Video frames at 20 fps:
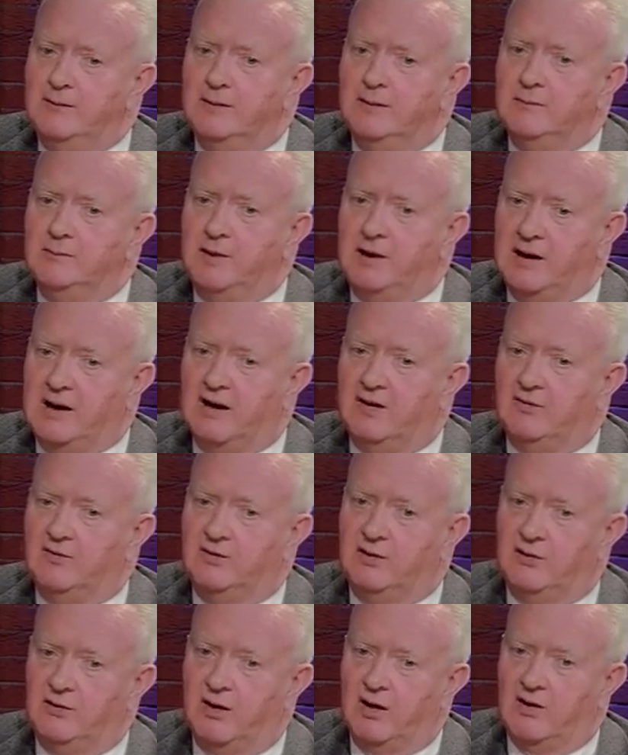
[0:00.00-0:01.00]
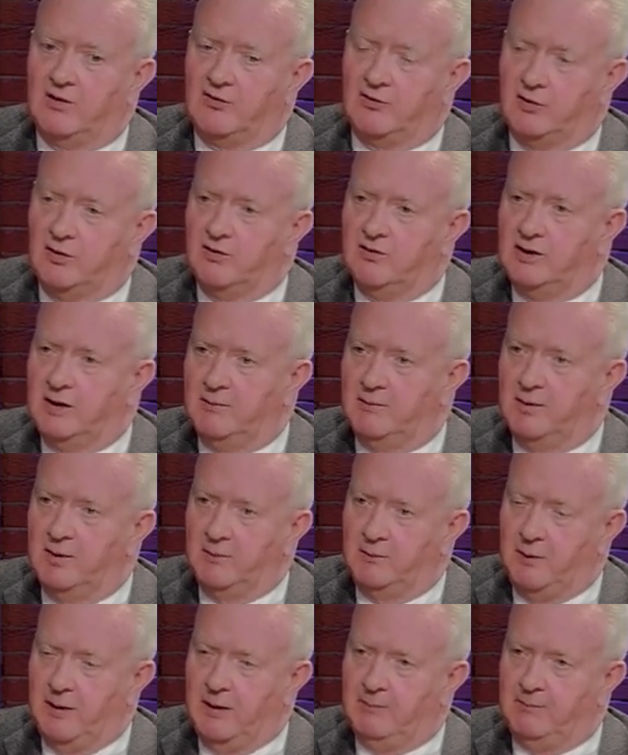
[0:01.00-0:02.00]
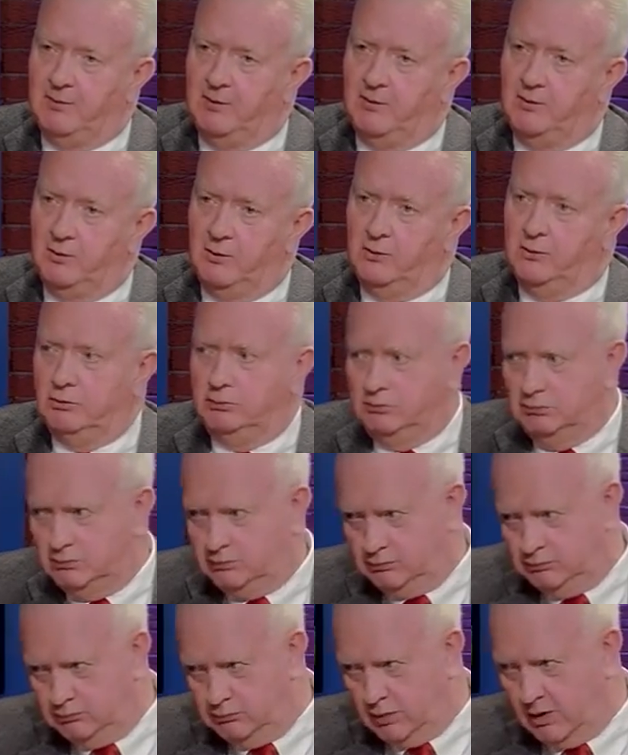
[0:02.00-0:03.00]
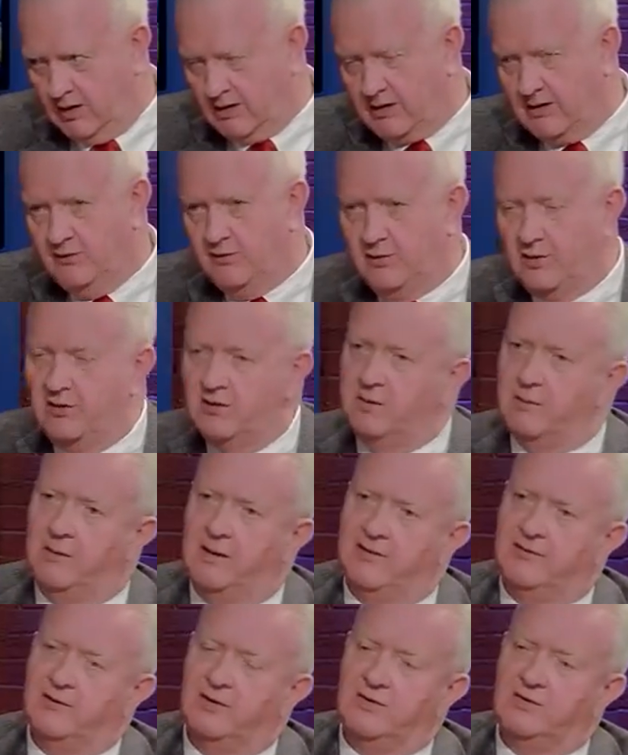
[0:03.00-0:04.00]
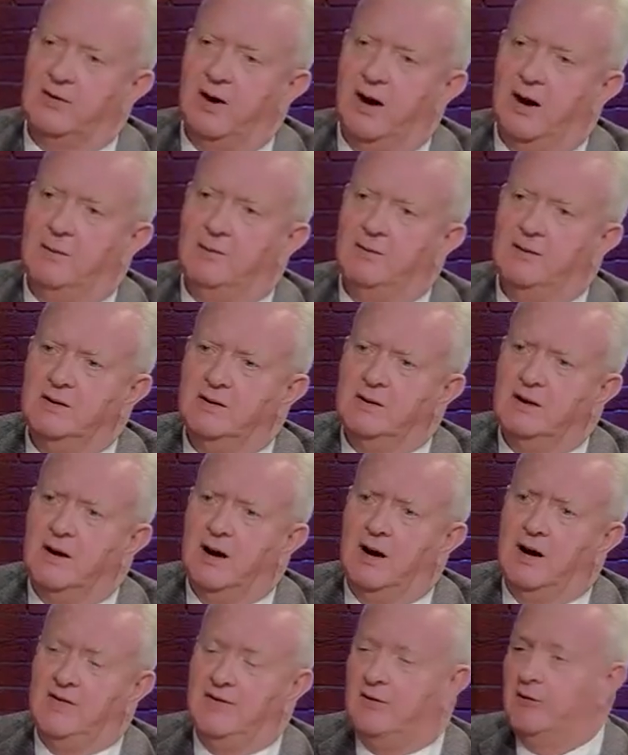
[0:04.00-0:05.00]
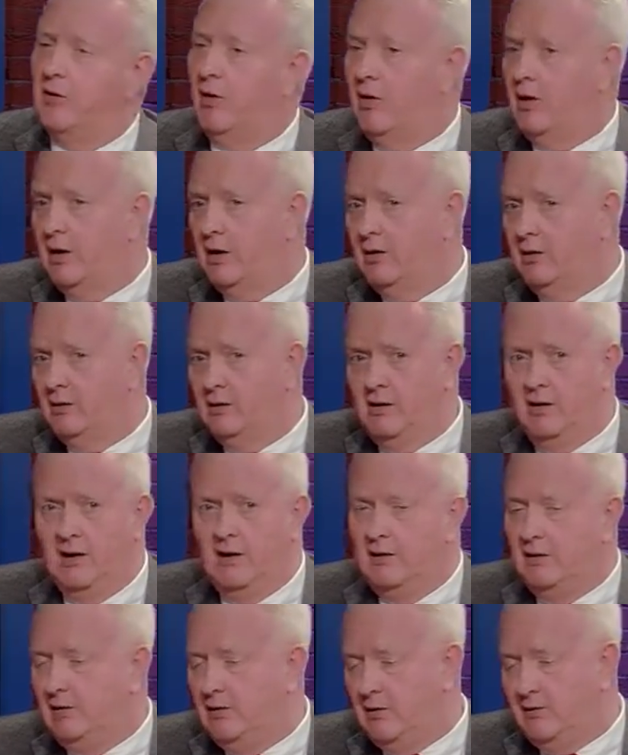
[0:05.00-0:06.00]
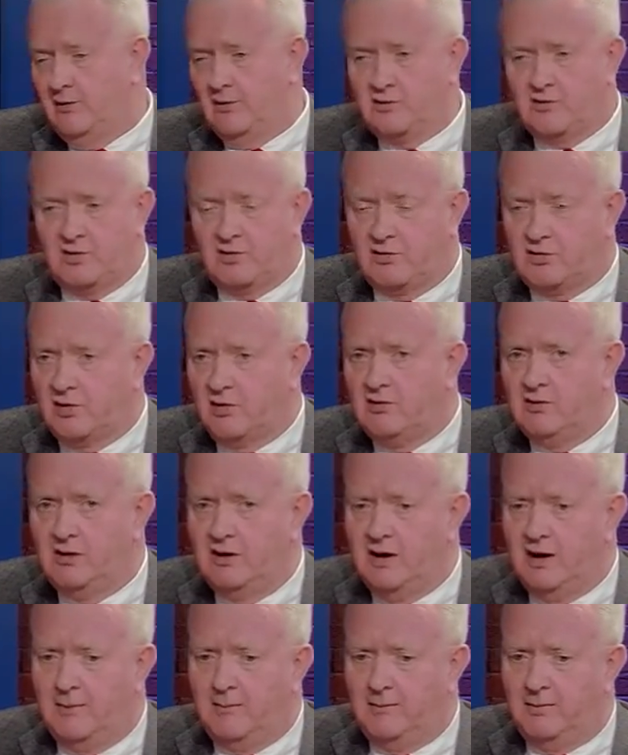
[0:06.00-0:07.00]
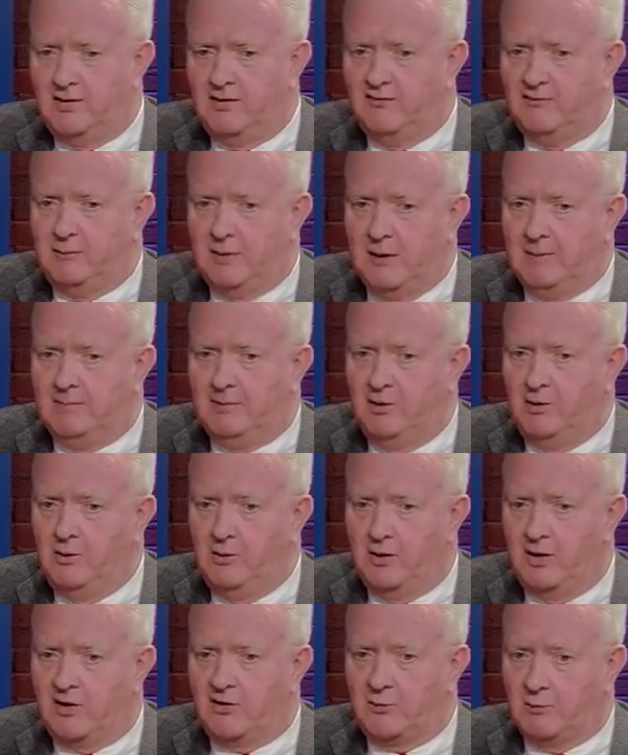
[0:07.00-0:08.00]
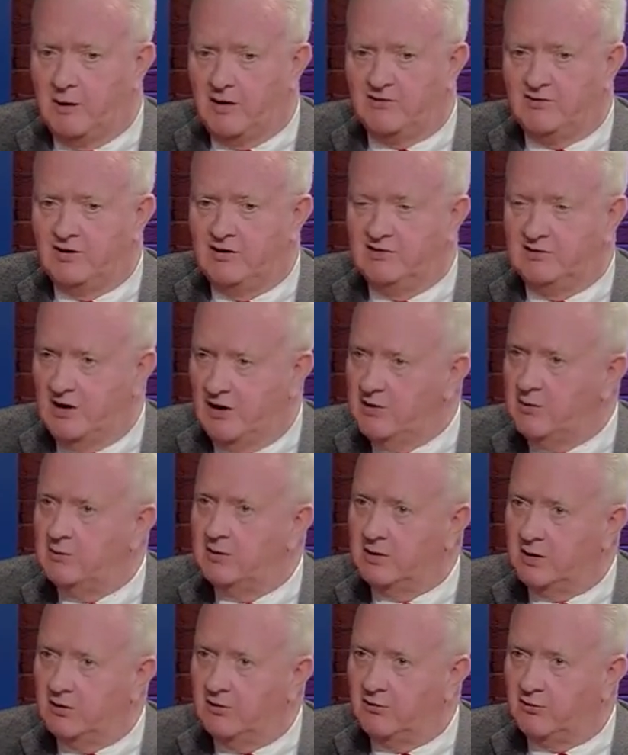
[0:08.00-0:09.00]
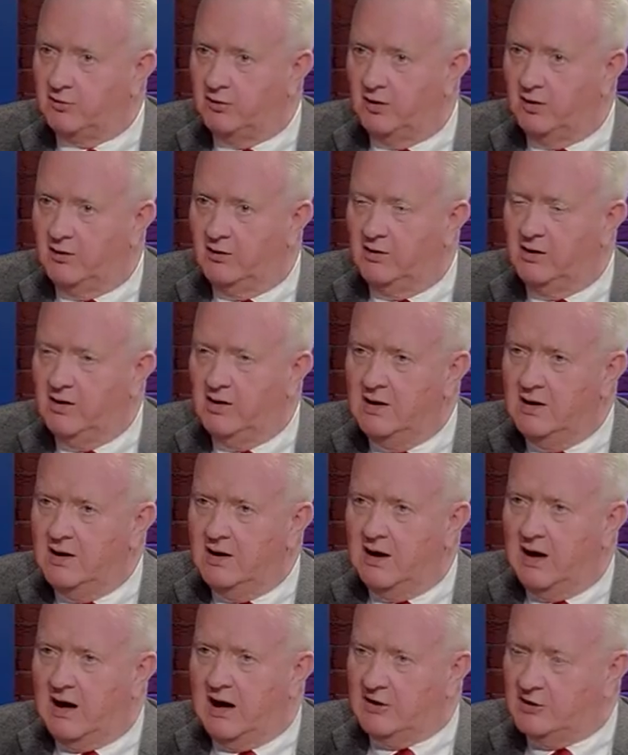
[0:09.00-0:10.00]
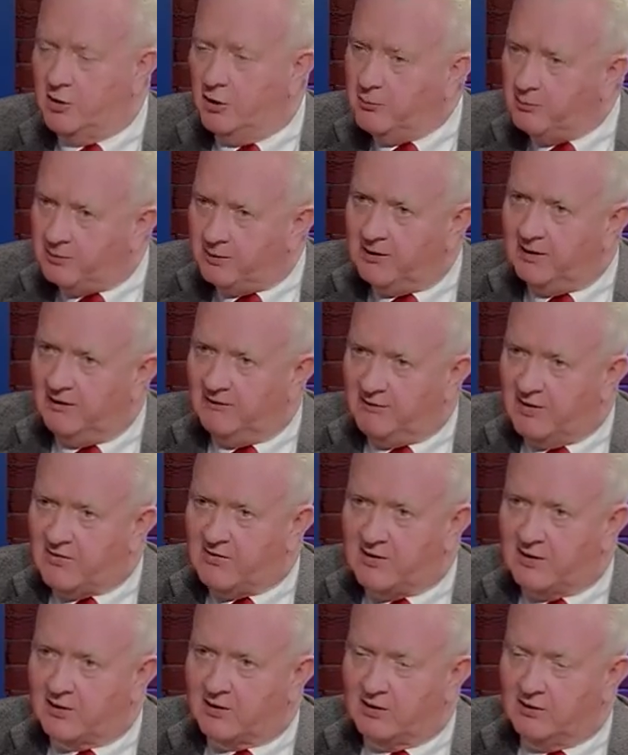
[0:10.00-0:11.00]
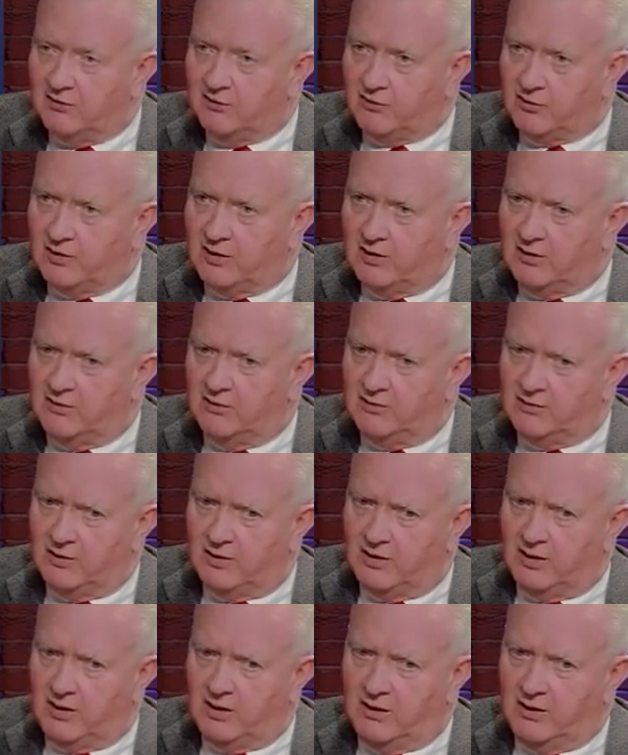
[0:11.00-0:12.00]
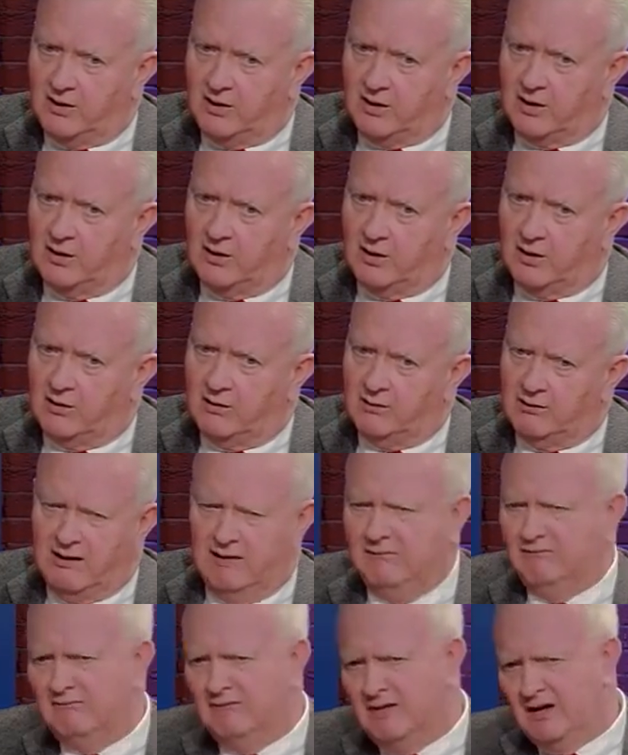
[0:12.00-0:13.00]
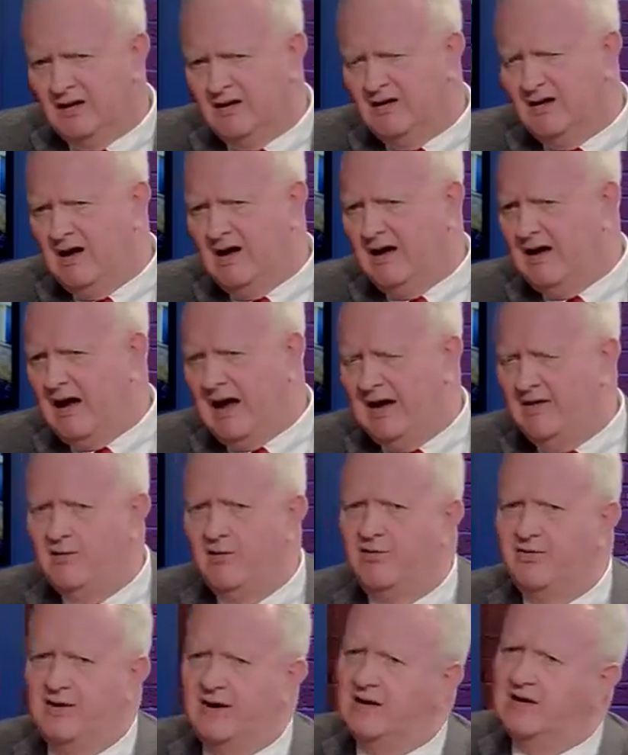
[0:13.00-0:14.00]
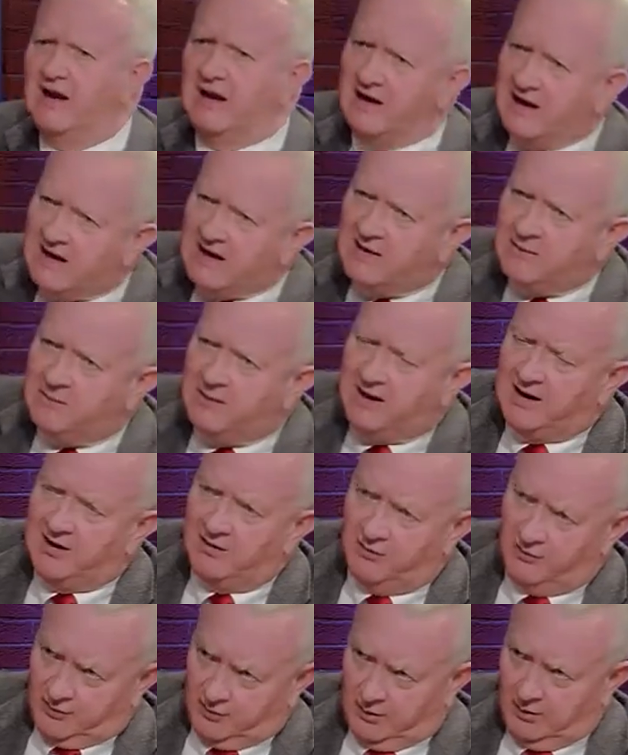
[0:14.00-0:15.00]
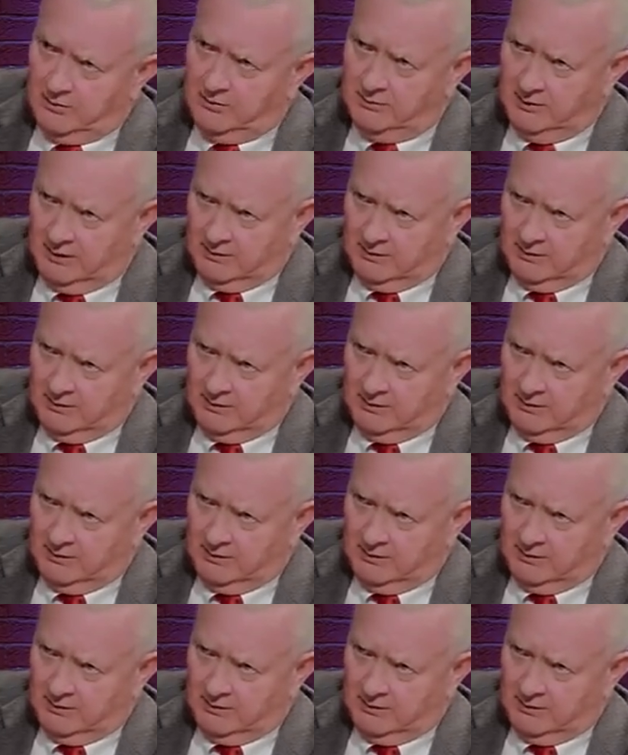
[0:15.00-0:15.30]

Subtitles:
because there are a certain number of people who are concerned about their job, and there's a certain number of people who are expressing genuine concern. I don't believe that their concerns are I don't think they need to be concerned,